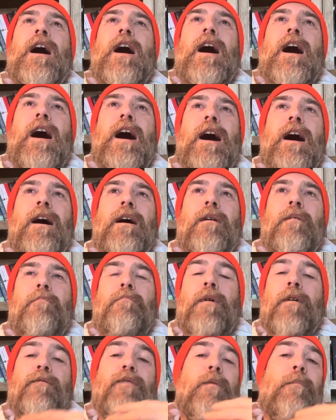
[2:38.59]

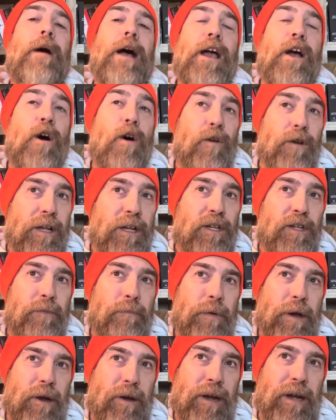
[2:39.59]
But from my own
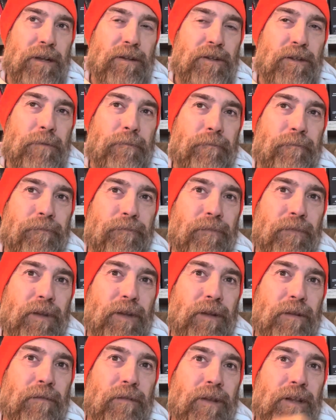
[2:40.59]
experience,
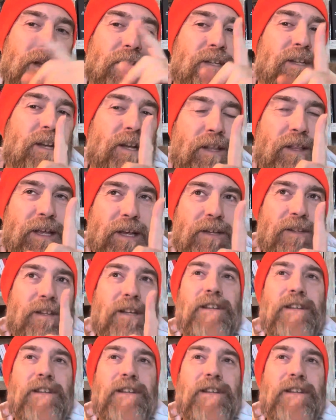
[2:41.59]
listen to this.